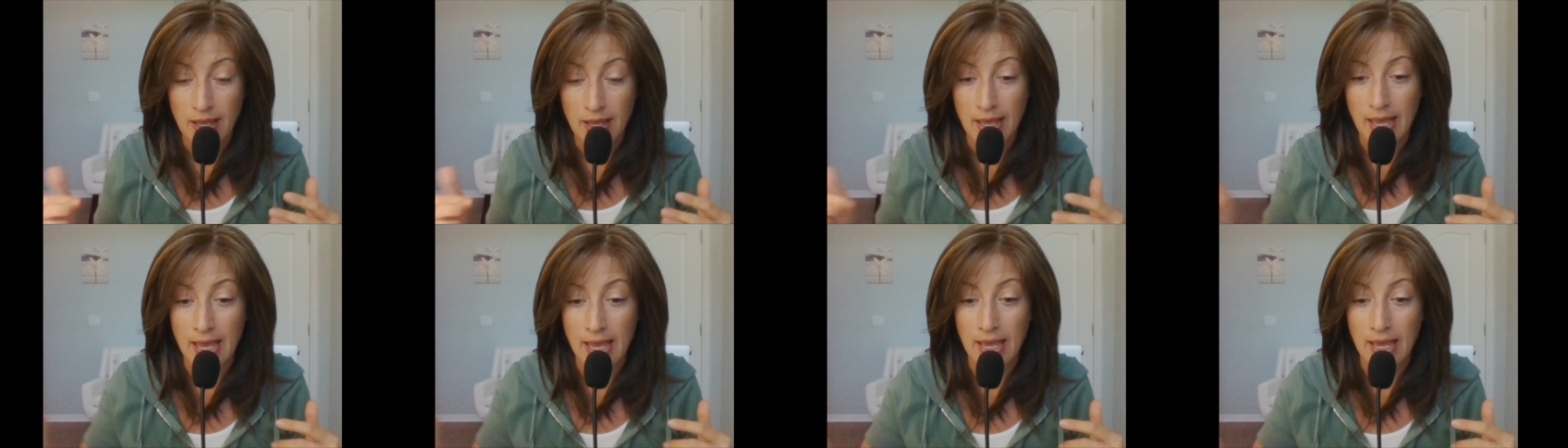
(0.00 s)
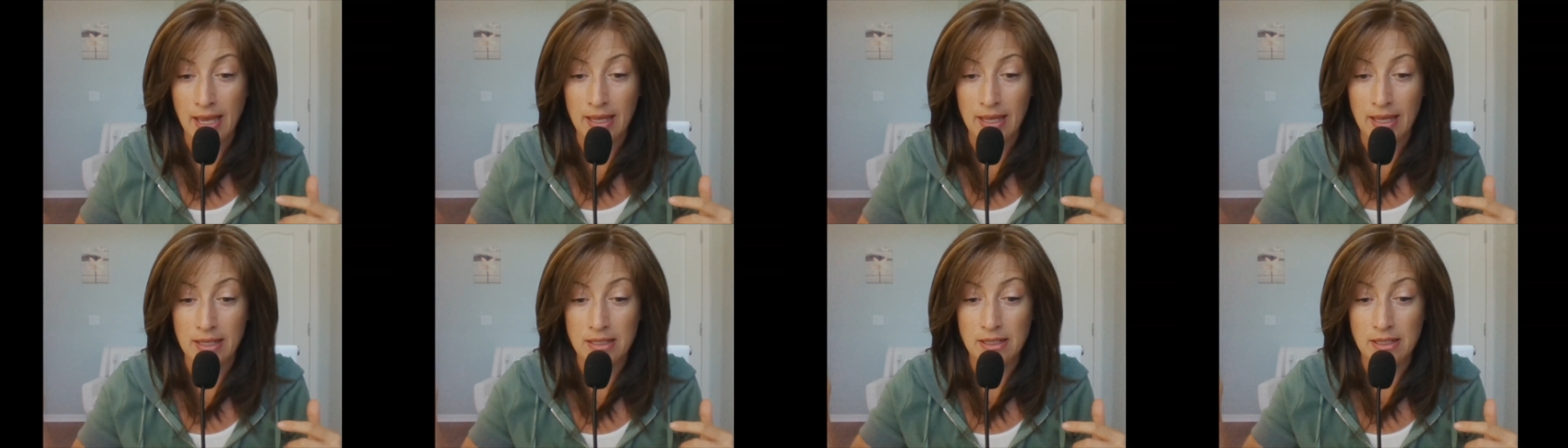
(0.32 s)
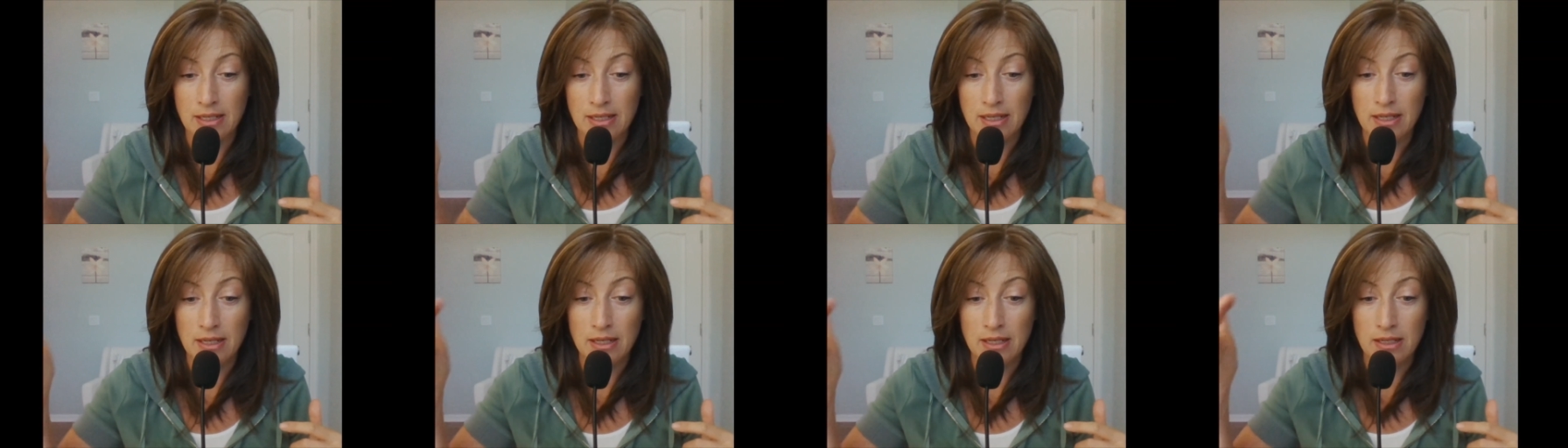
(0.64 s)
and
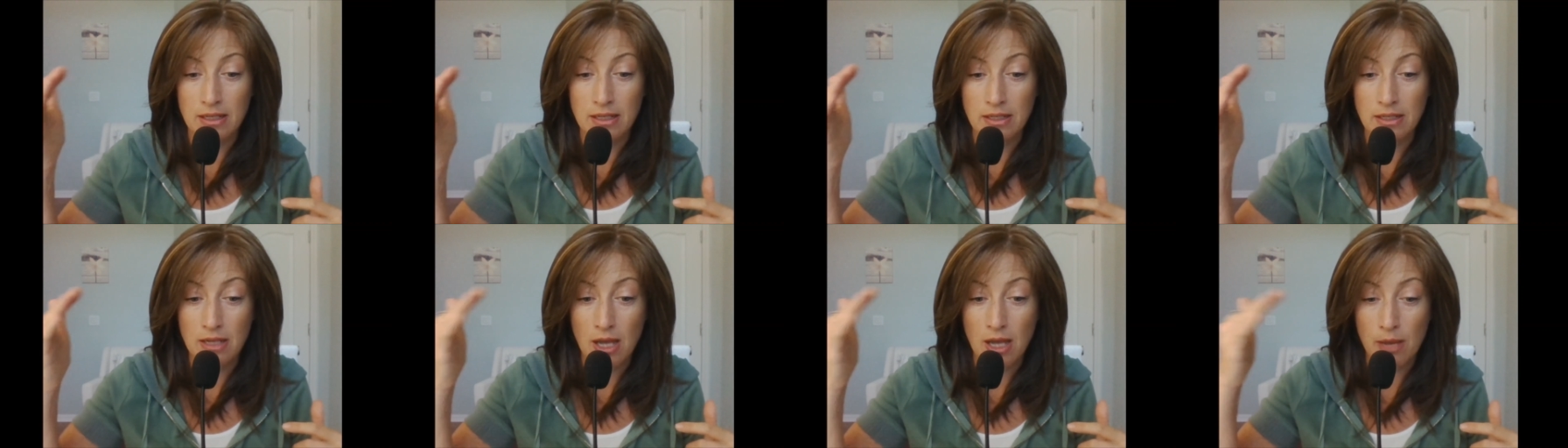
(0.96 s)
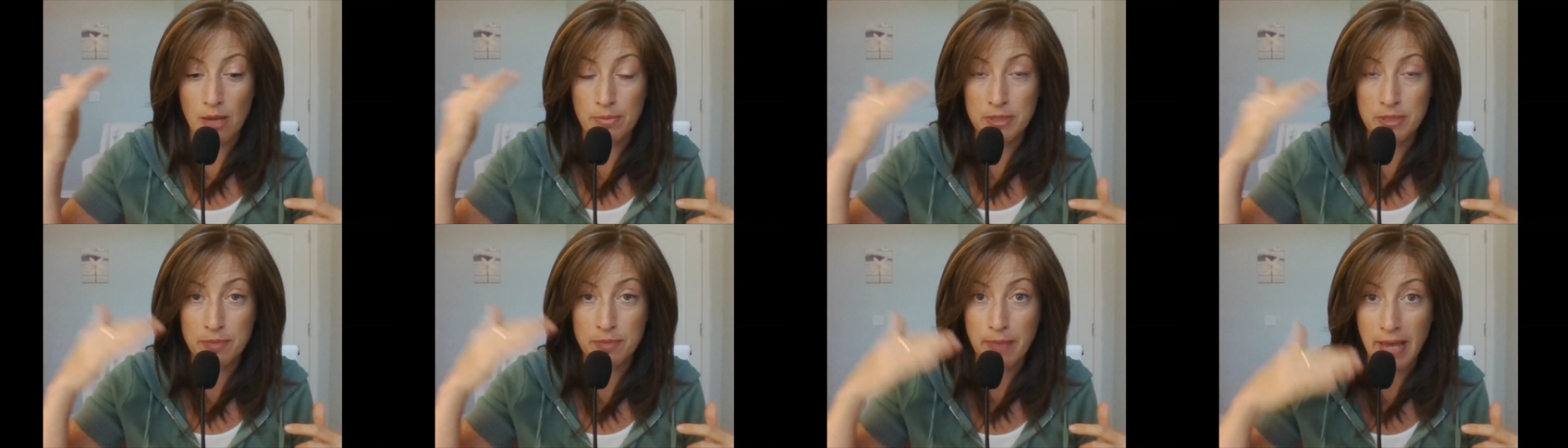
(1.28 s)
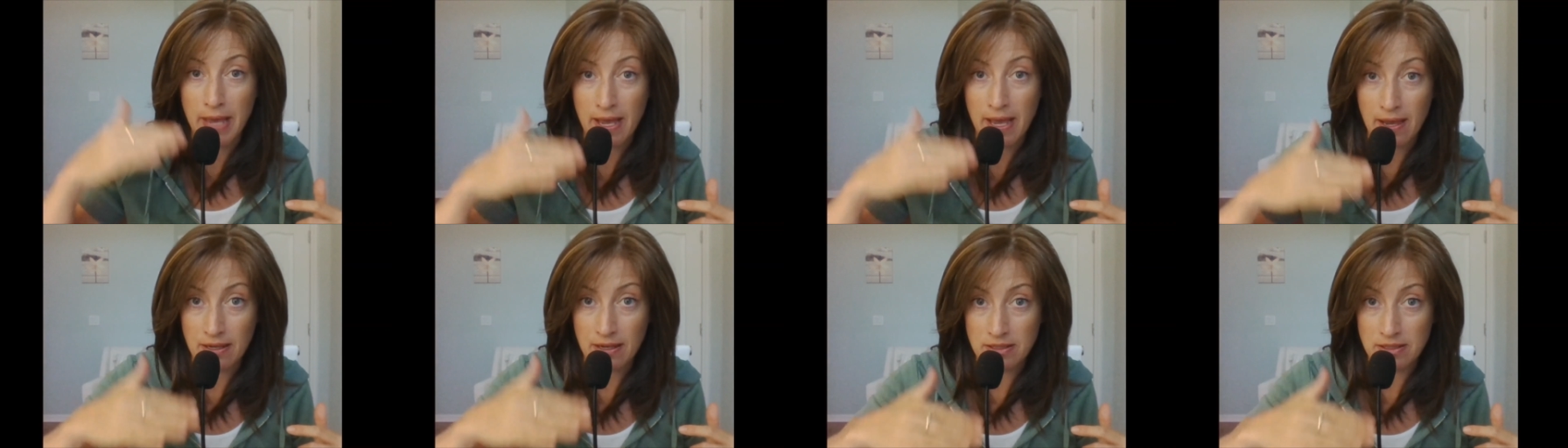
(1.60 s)
comes
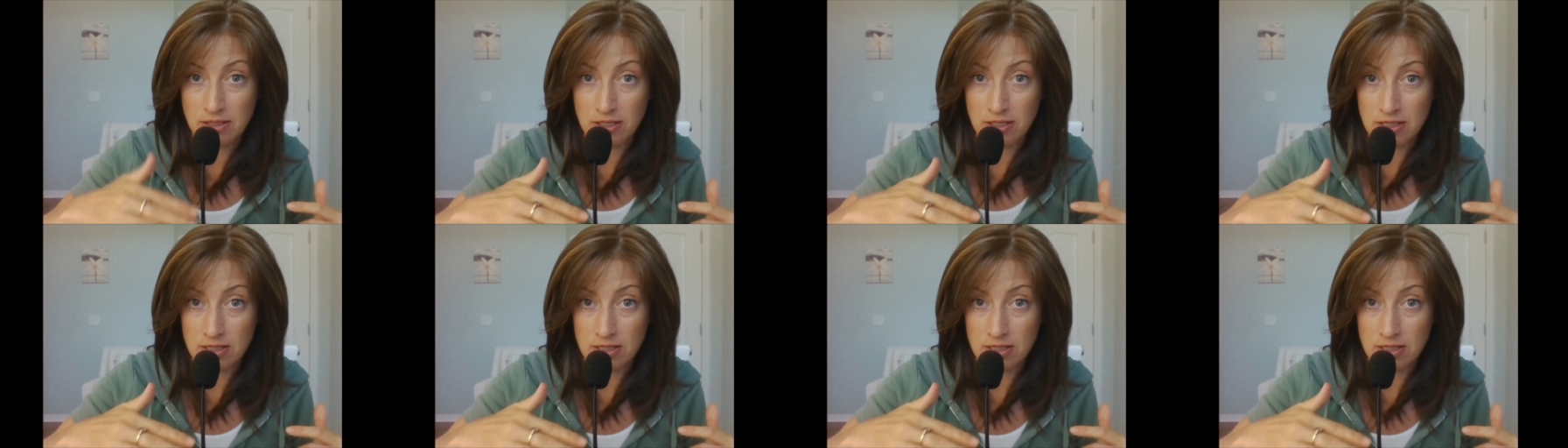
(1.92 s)
back to